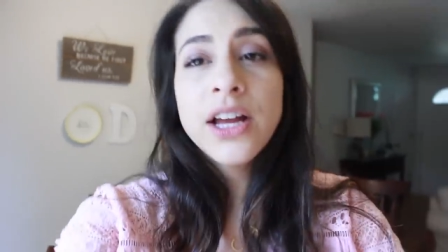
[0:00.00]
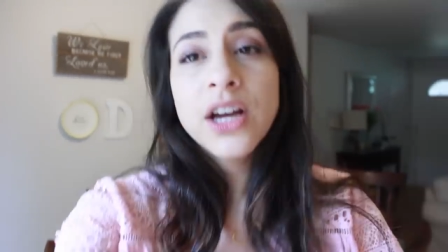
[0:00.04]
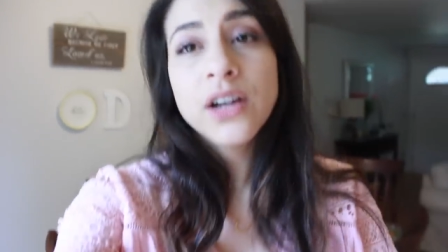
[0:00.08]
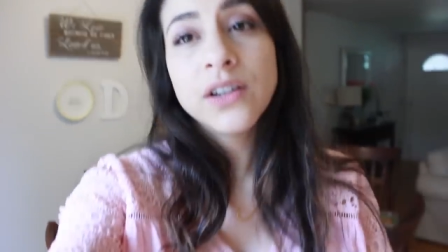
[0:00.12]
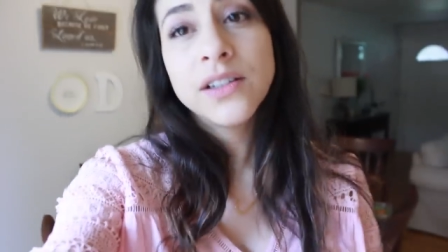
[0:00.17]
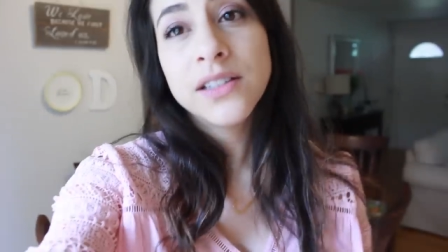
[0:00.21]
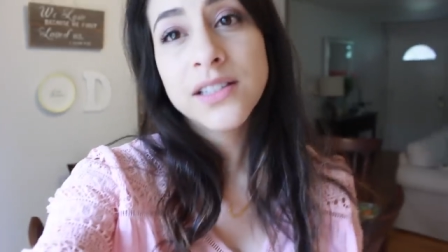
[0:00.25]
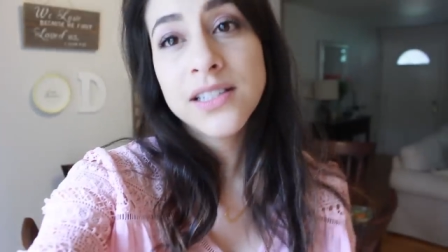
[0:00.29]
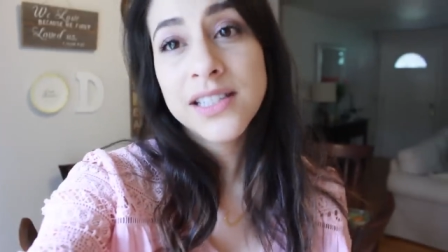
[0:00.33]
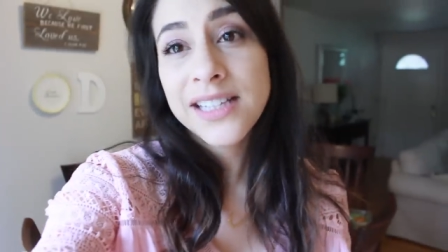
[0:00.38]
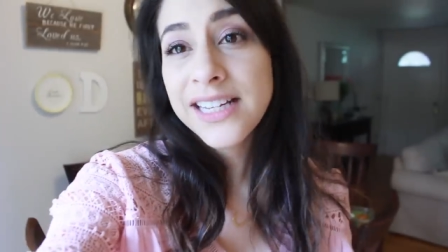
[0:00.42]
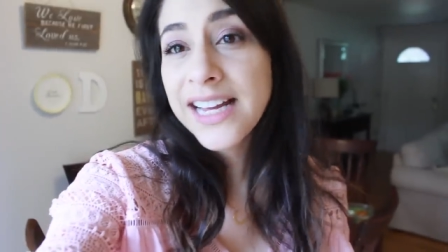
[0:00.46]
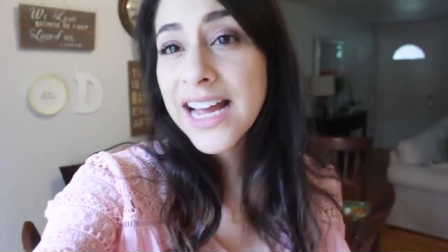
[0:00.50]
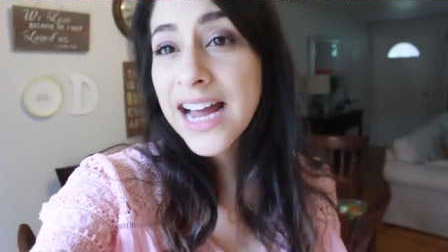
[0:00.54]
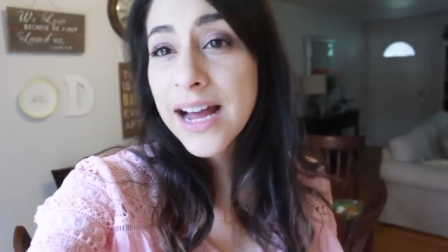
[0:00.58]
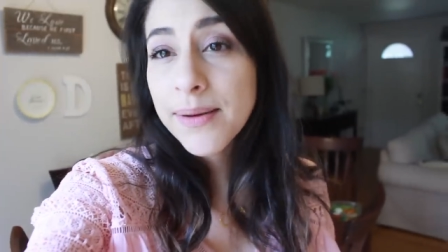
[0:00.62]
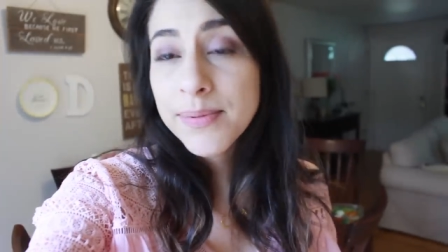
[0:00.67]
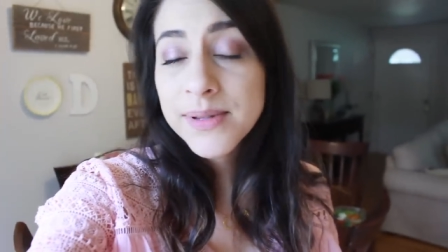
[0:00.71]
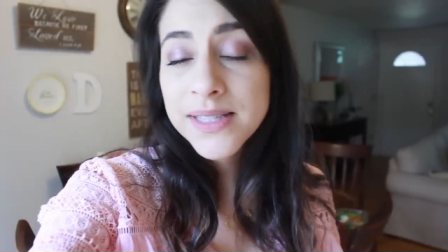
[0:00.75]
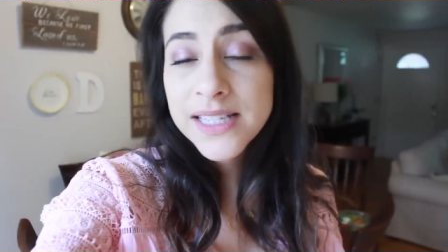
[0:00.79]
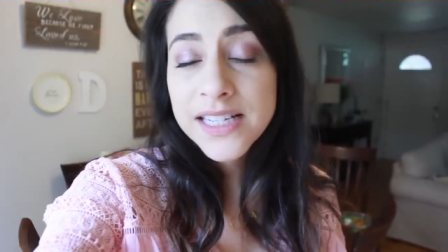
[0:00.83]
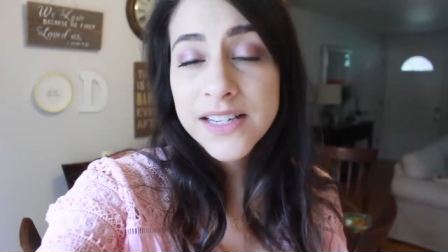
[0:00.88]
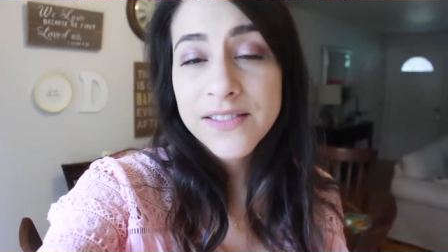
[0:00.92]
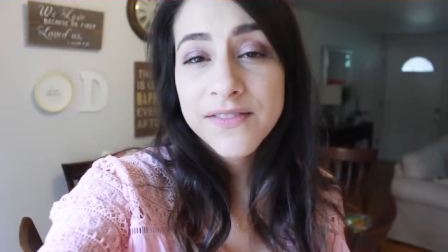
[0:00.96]
go into the
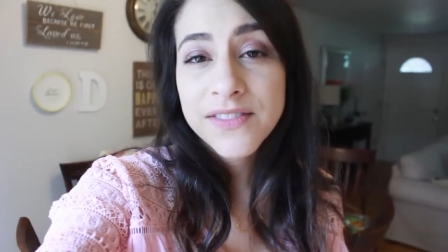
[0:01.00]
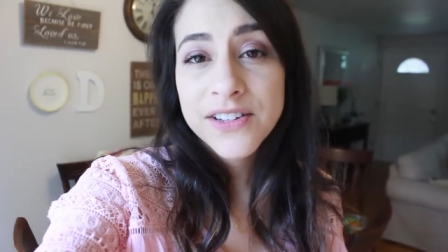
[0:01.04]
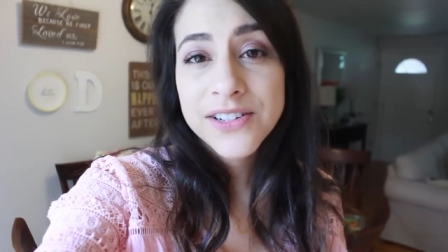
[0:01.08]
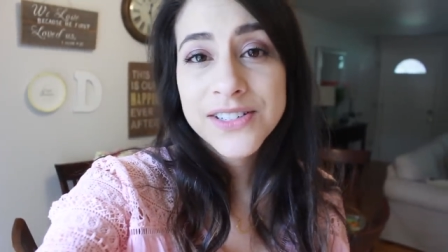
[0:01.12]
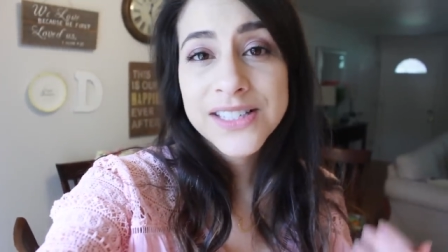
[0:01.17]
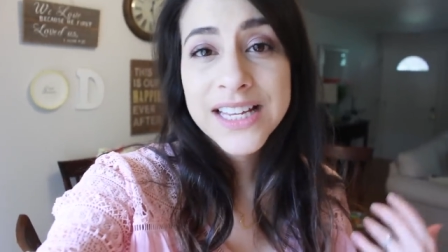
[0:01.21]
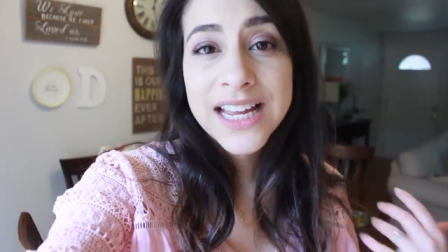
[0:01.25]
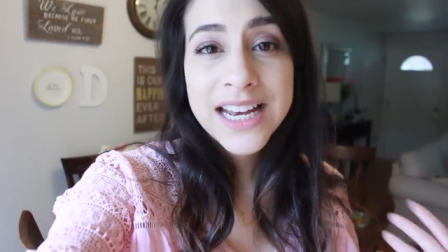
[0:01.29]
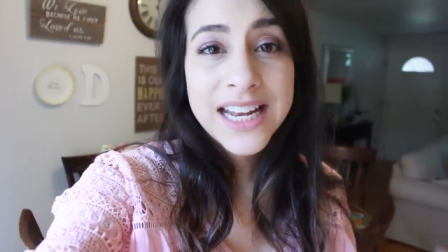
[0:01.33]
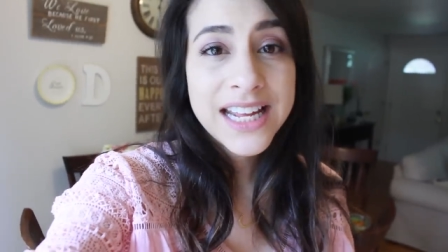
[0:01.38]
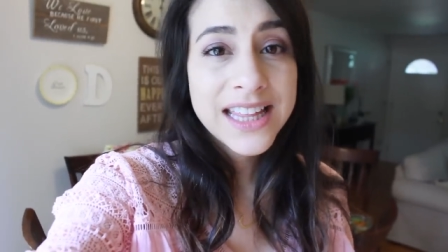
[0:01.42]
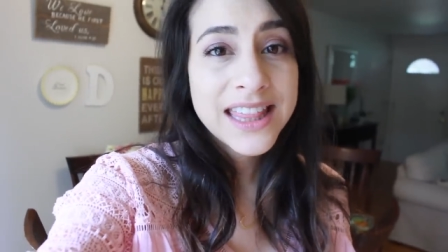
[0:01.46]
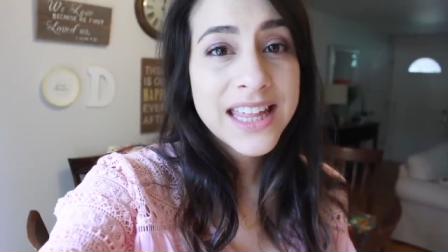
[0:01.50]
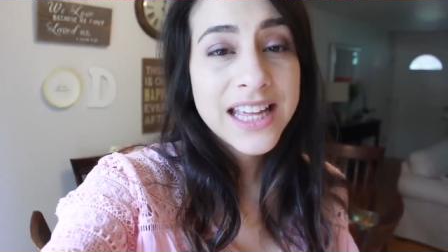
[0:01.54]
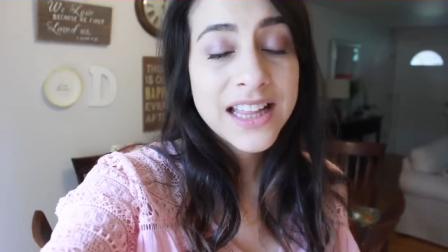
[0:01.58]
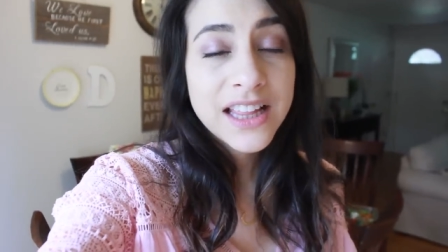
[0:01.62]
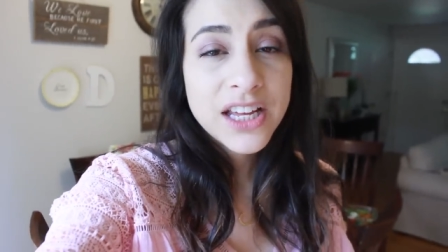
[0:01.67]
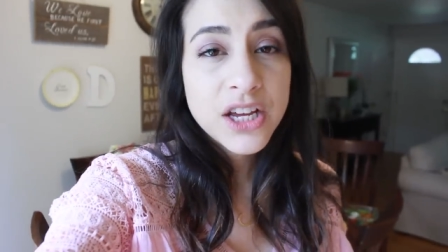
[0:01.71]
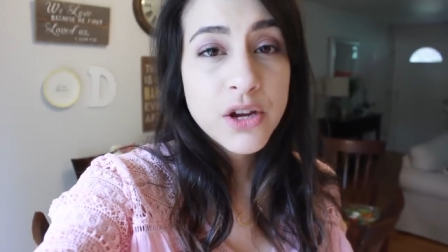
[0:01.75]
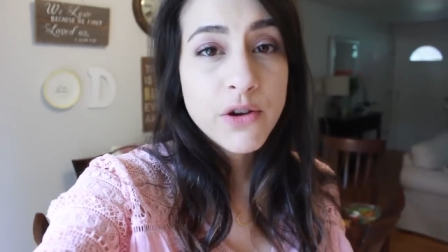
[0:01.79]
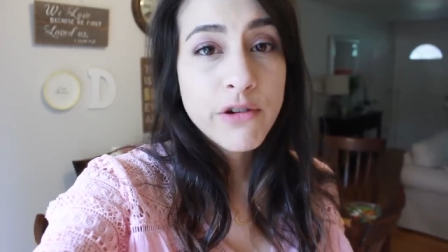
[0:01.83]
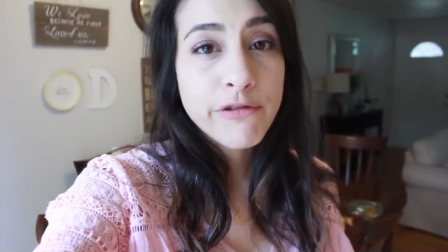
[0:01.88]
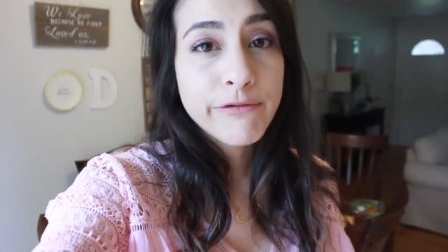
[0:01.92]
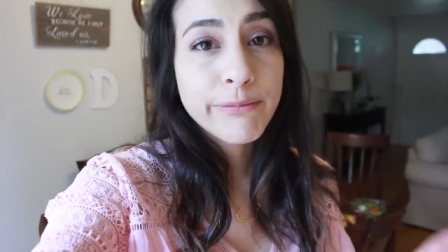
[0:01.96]
app, see if there's anything
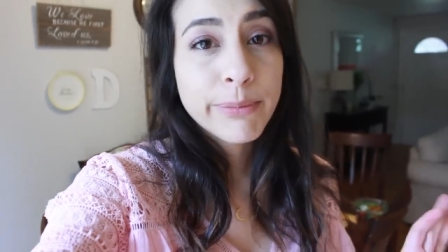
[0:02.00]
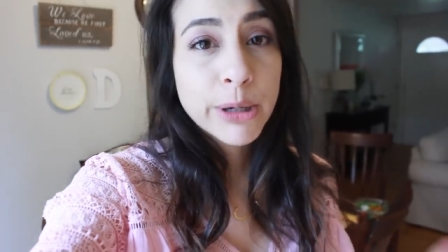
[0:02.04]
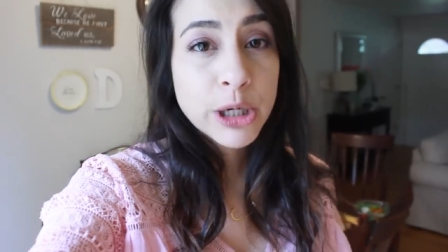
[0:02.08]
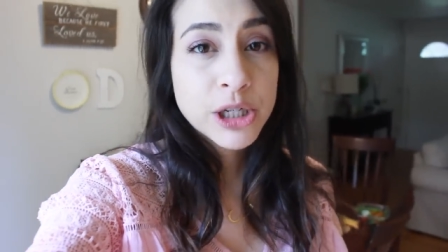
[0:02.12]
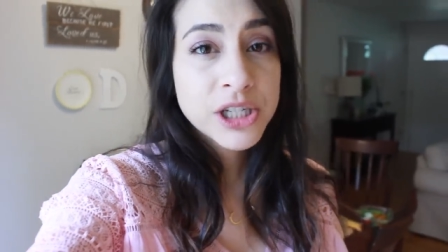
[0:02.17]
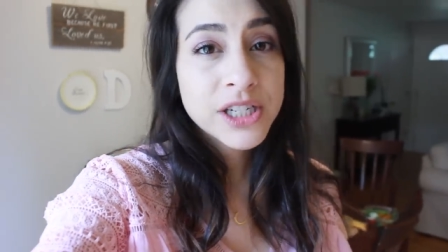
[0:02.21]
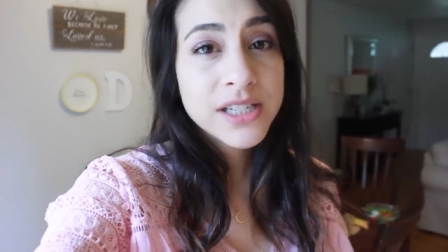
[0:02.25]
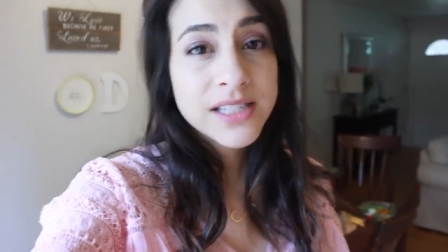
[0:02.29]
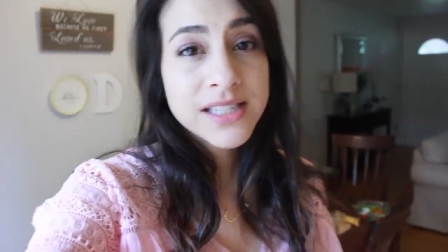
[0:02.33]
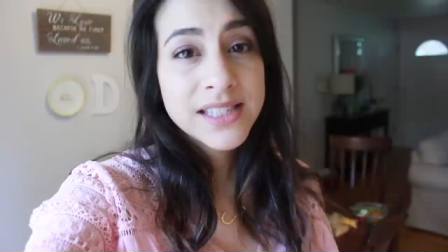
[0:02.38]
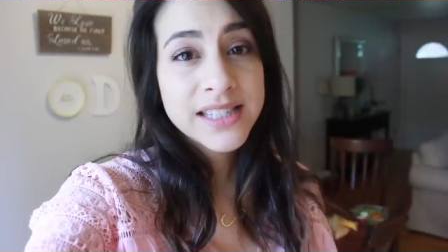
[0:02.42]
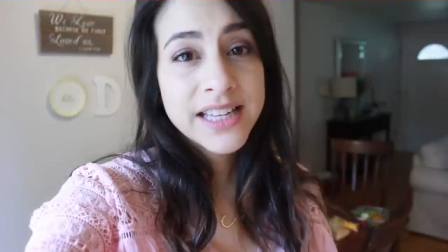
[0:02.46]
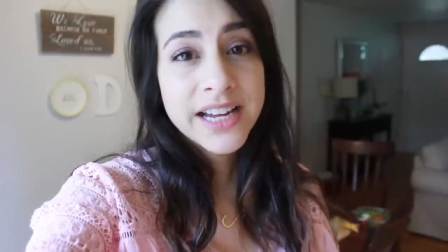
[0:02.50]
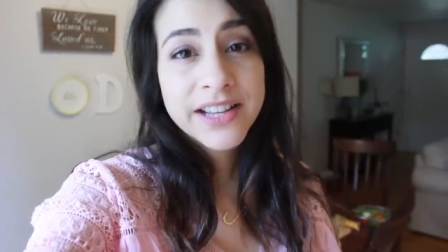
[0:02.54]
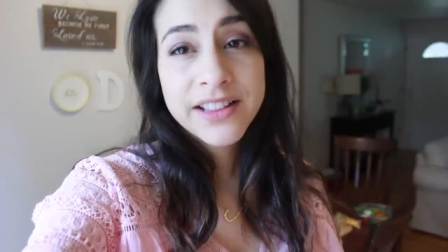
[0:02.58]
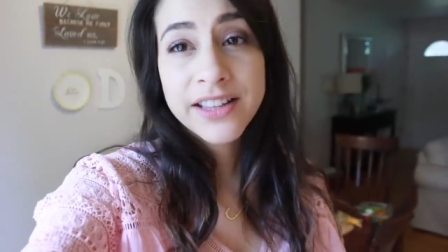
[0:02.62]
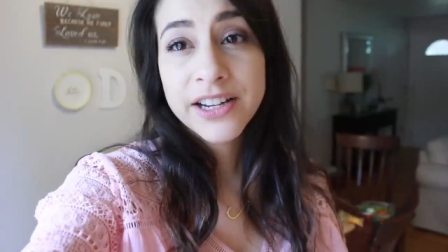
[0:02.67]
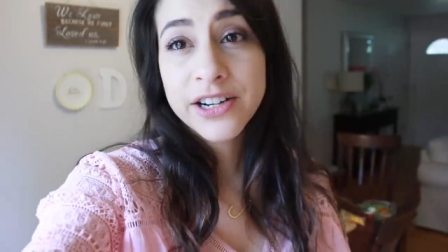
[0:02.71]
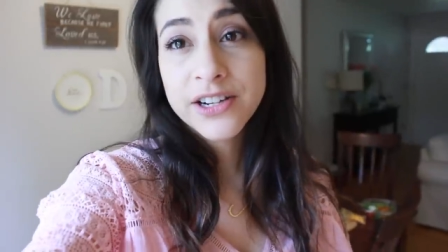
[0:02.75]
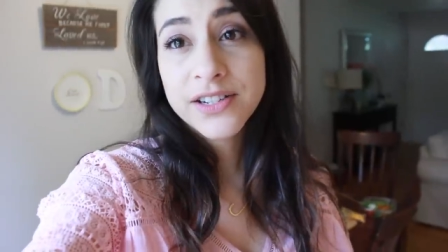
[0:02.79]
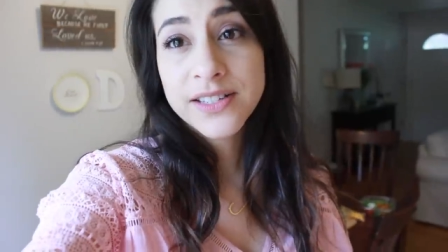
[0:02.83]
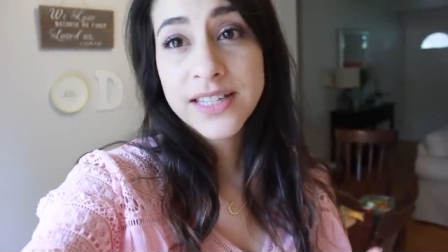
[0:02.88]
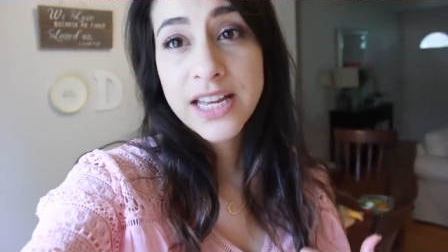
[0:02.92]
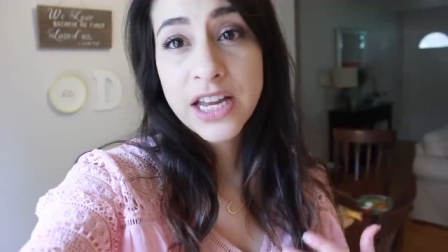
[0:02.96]
that you have purchased that
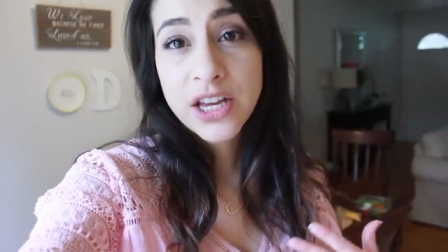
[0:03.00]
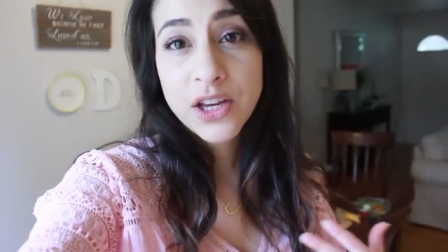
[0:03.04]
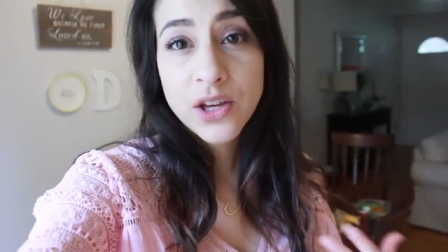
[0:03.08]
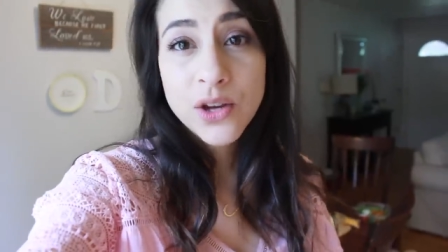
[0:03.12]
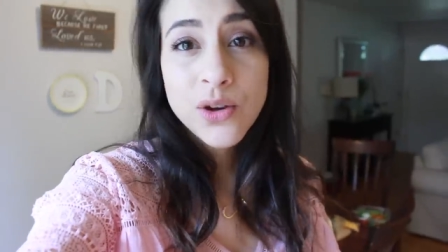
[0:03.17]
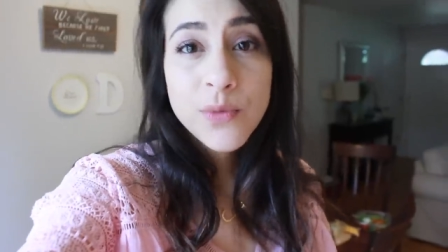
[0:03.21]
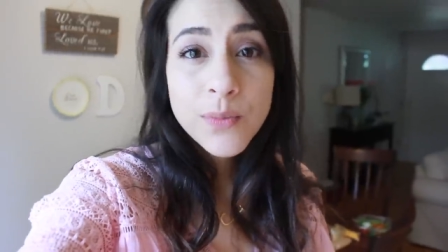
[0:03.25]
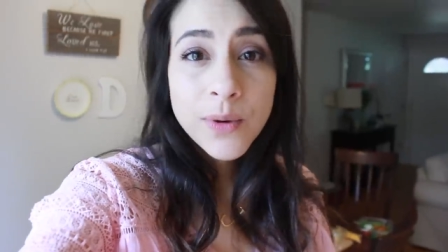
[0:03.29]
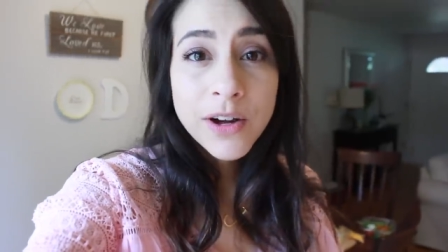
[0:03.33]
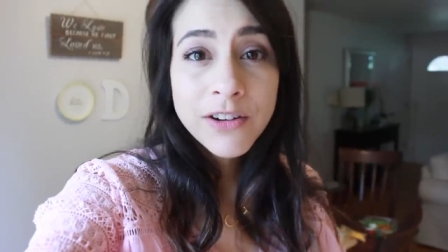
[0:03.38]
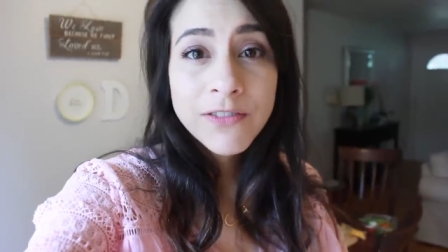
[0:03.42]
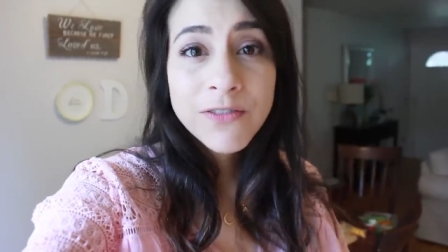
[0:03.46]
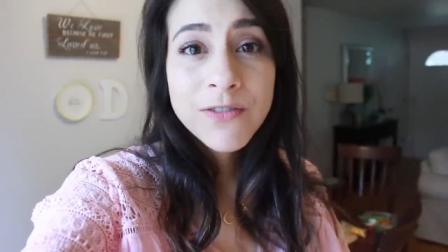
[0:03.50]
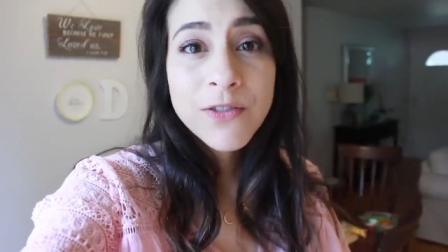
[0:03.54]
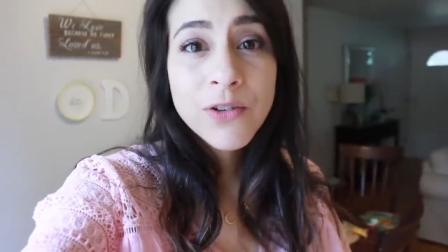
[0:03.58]
there is a coupon